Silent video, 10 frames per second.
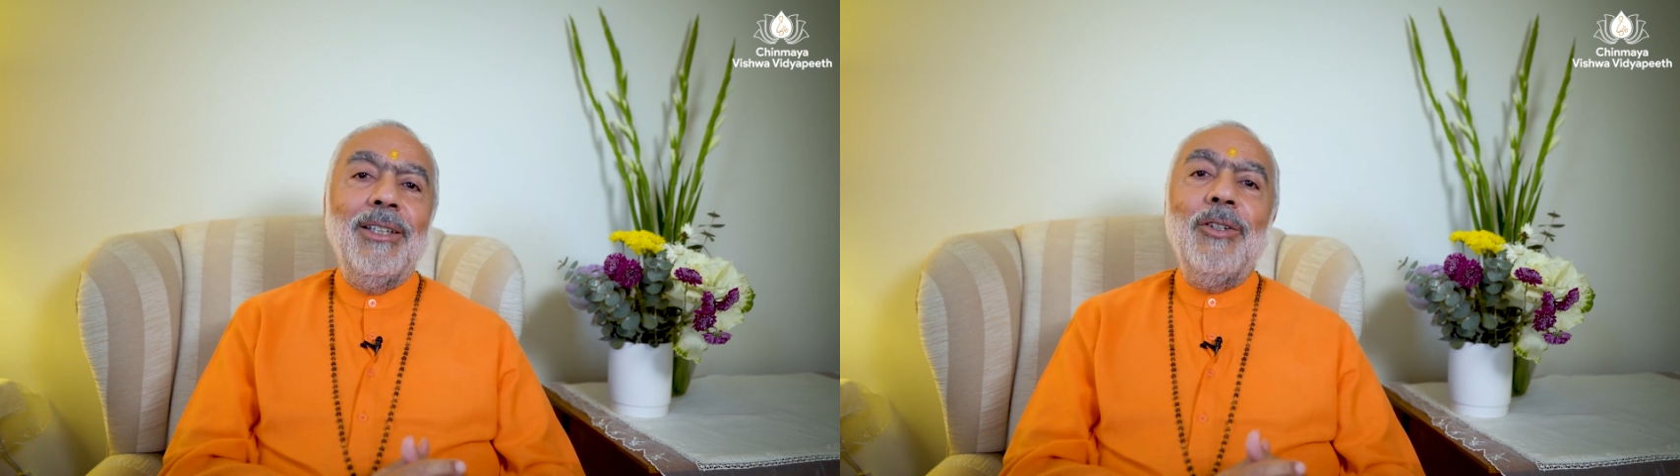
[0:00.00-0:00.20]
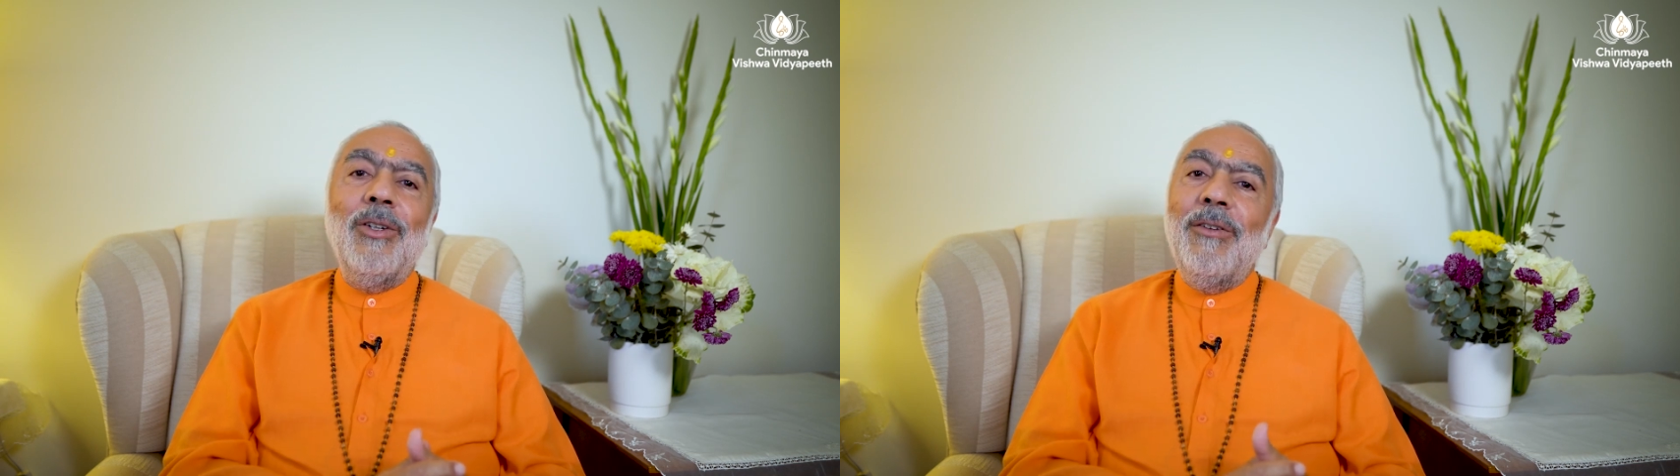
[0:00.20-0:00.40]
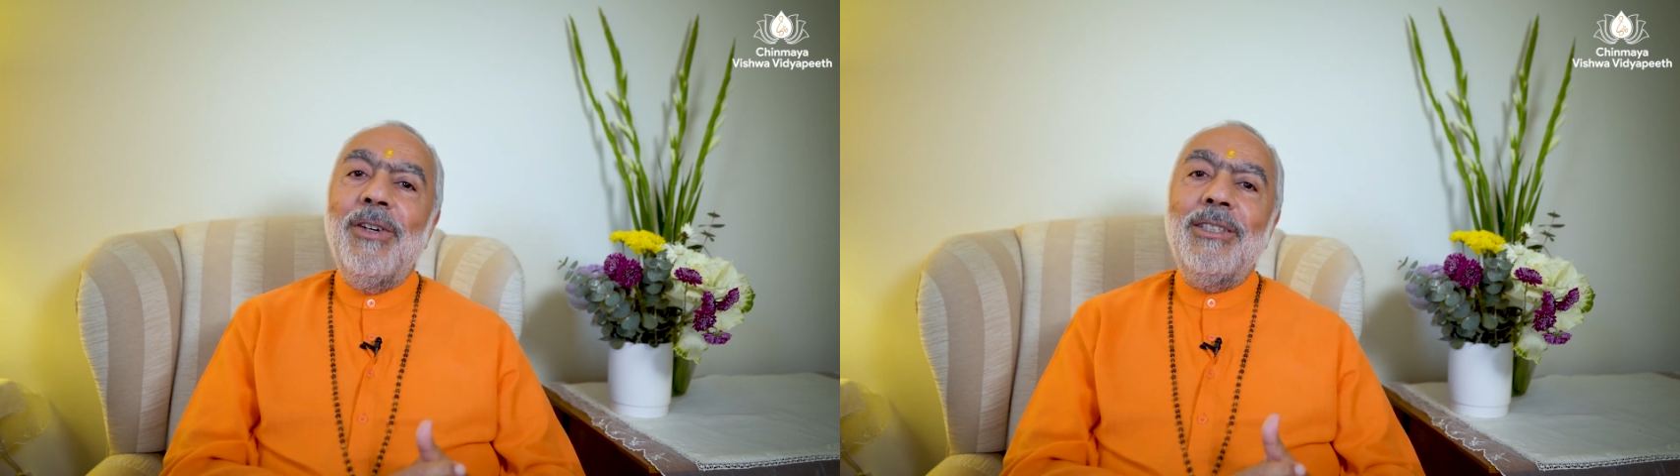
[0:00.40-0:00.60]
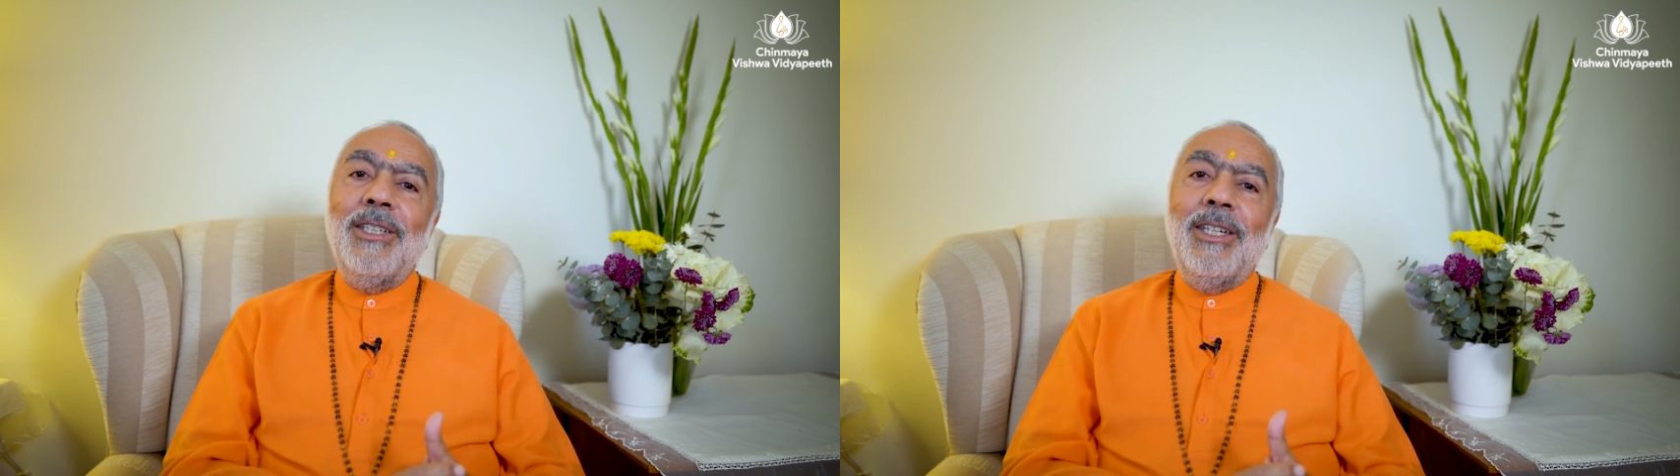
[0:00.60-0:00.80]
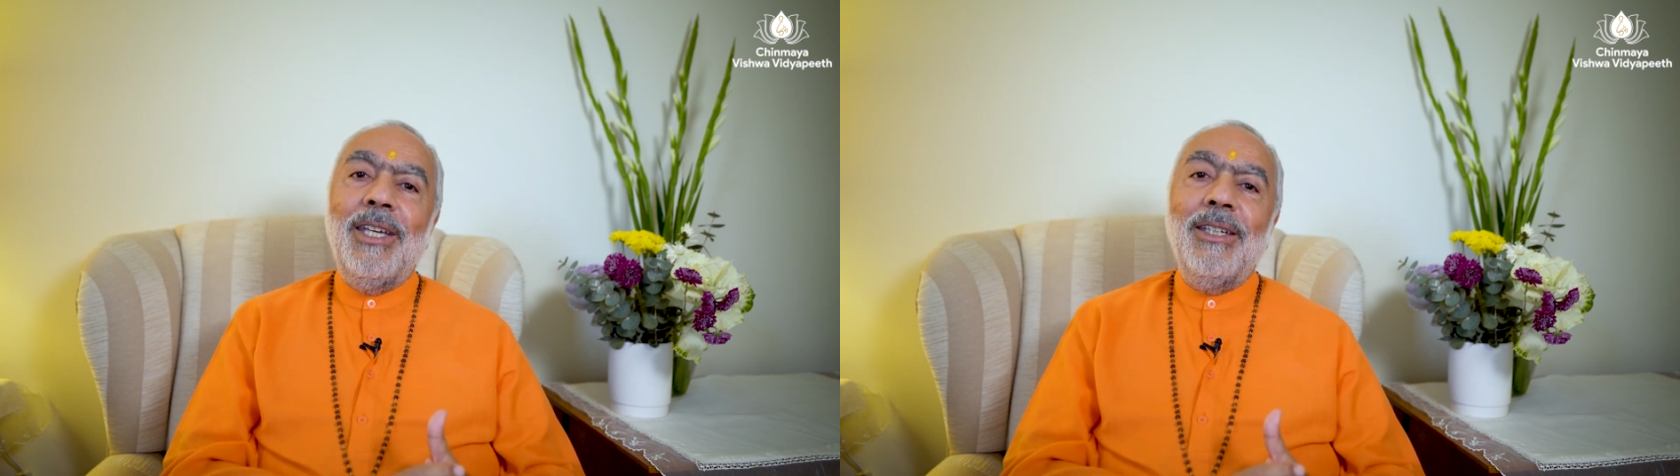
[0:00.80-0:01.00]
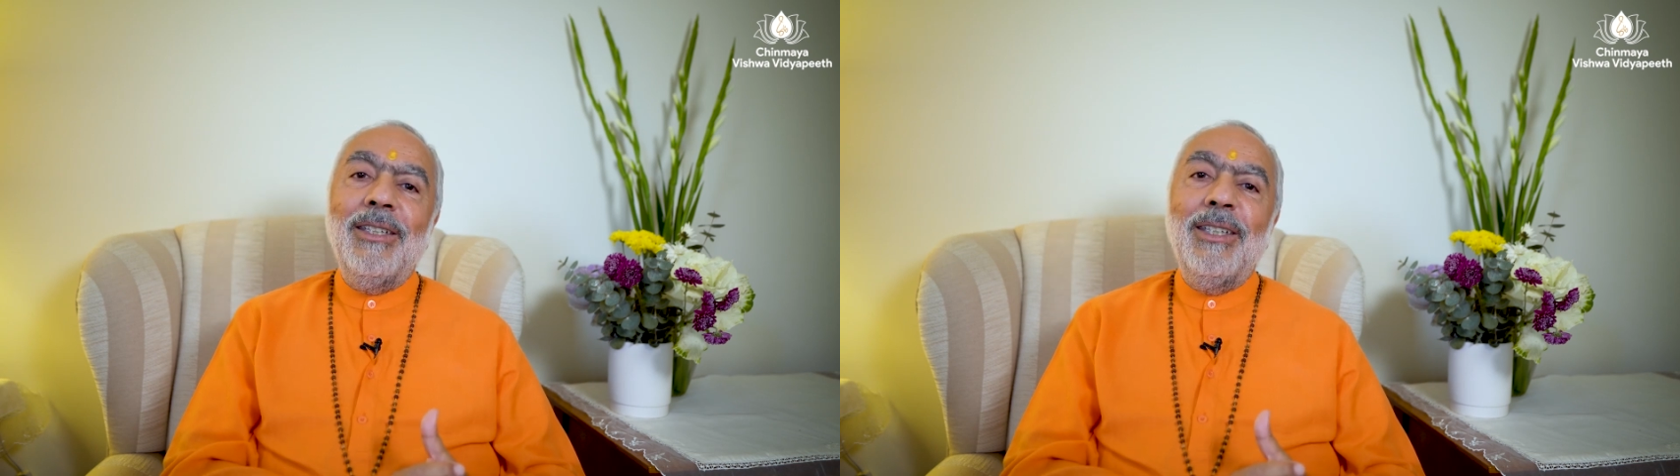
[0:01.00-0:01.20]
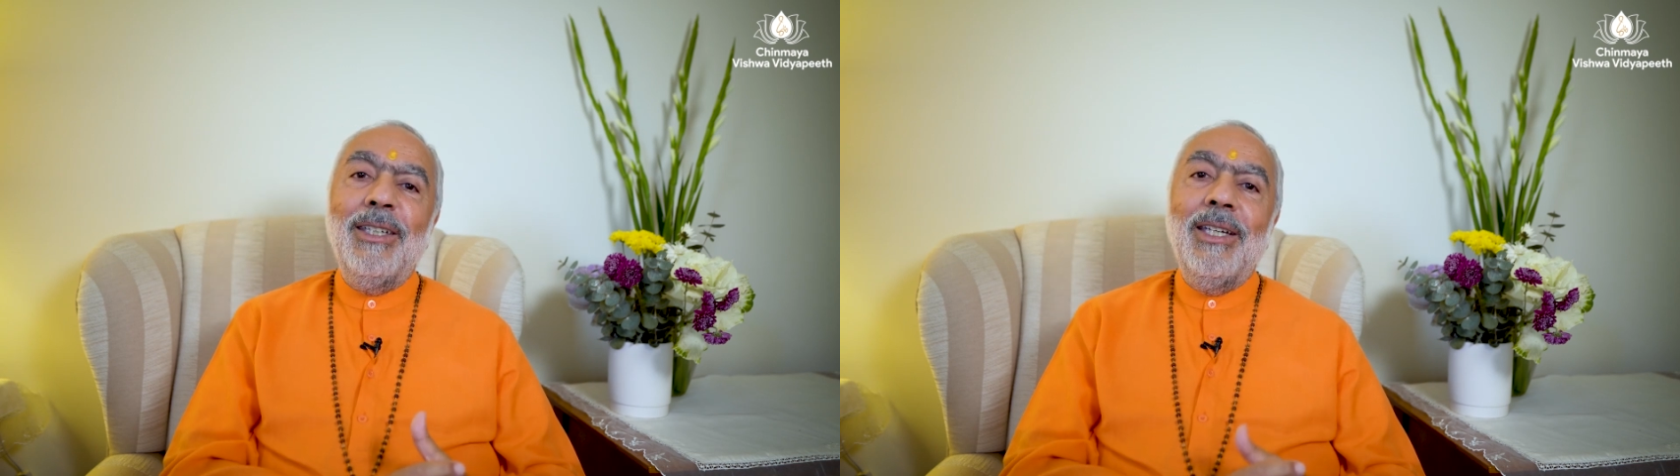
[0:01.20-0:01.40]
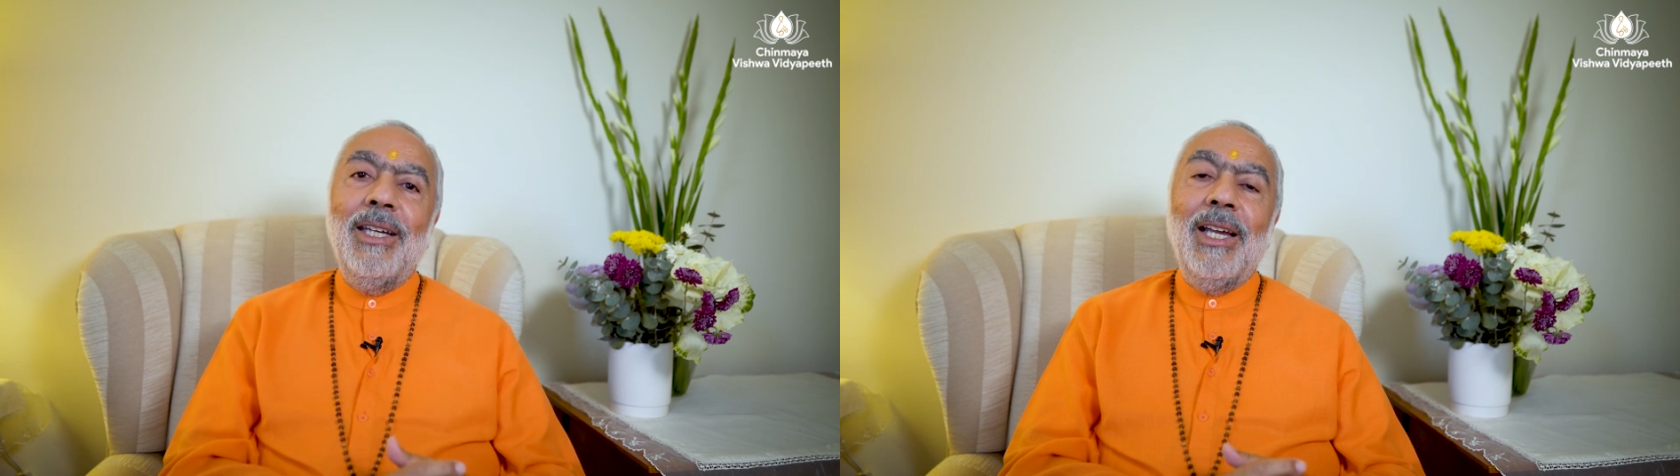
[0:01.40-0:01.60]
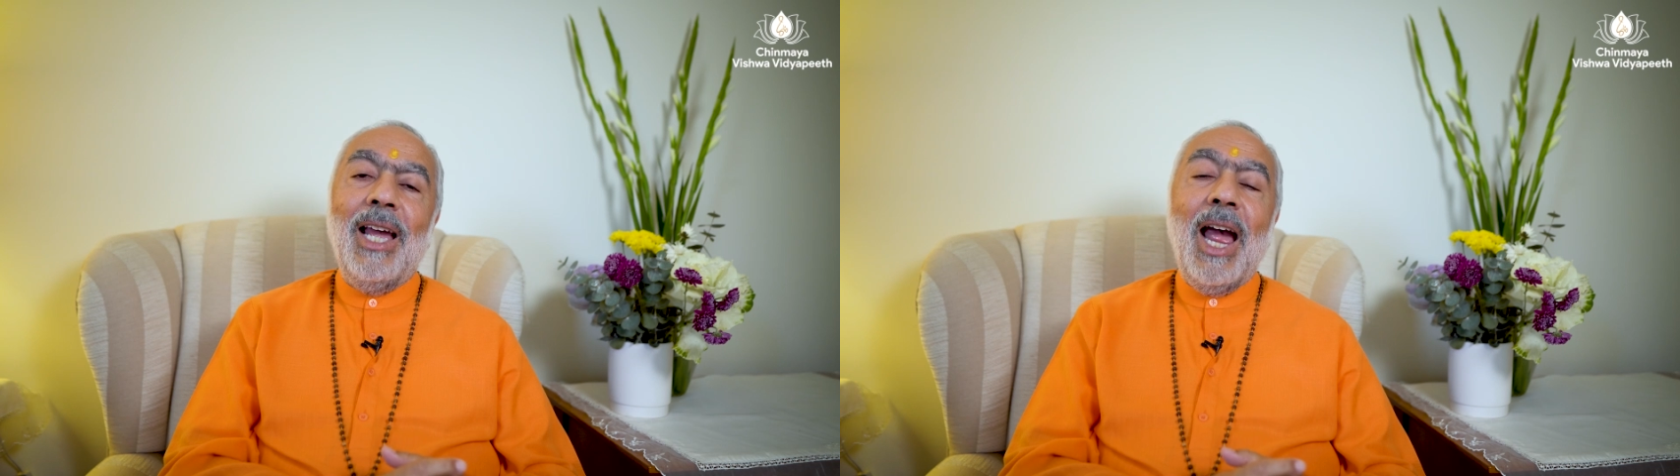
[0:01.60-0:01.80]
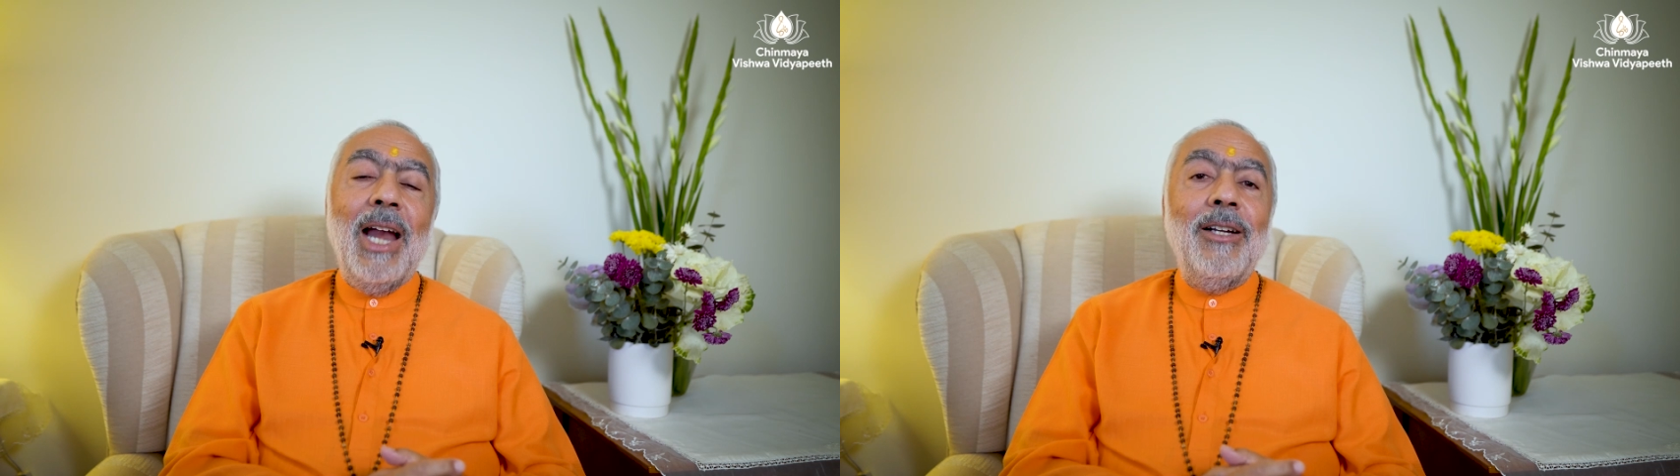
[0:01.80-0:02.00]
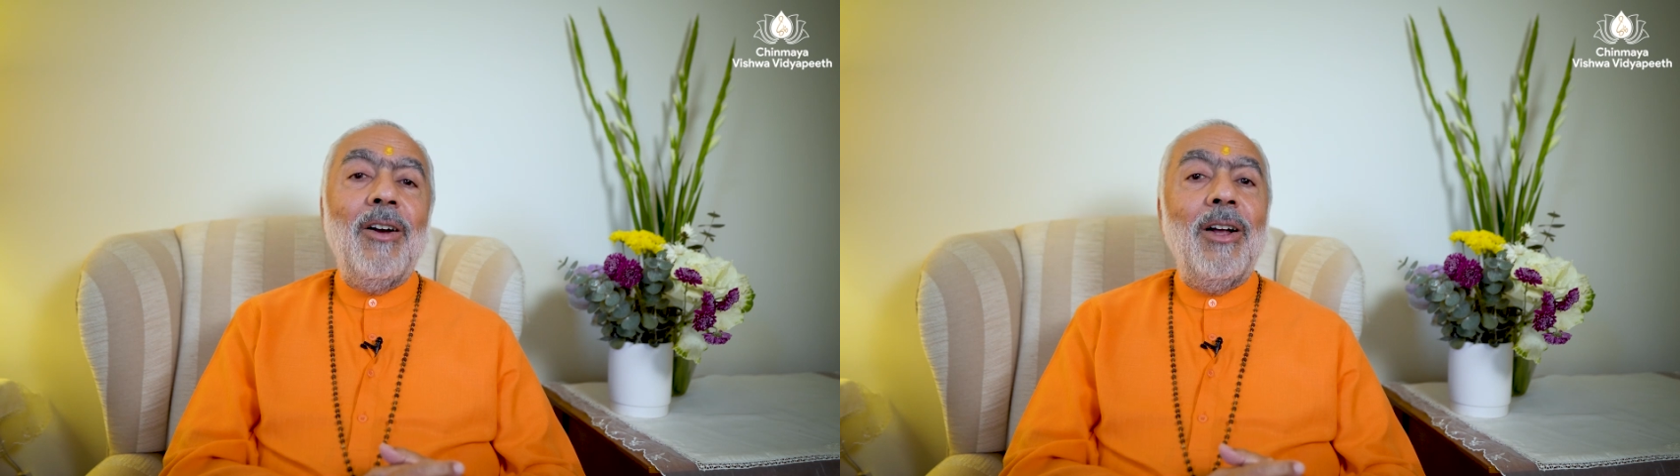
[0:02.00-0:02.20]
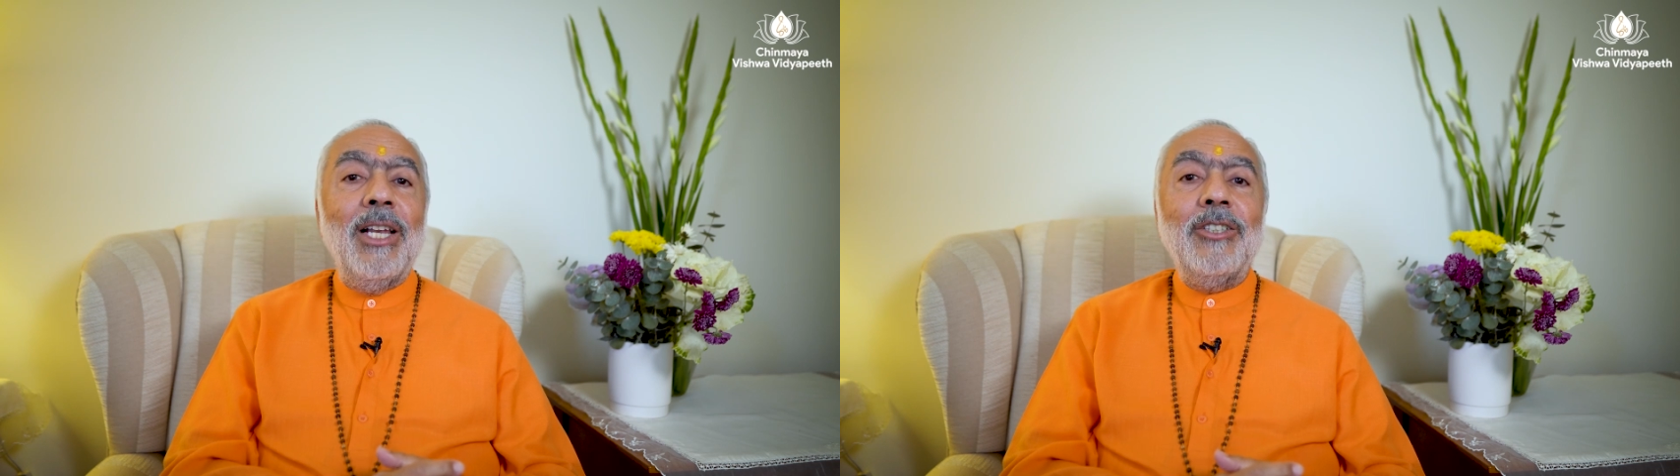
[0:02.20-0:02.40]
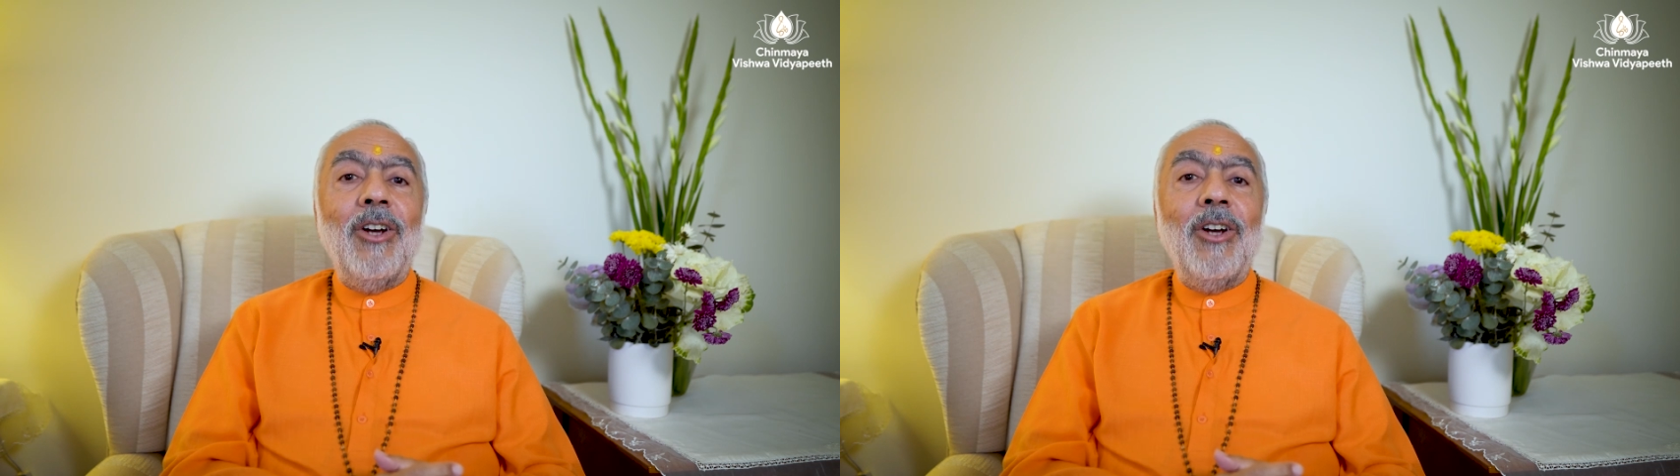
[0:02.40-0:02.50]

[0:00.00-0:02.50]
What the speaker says: university and college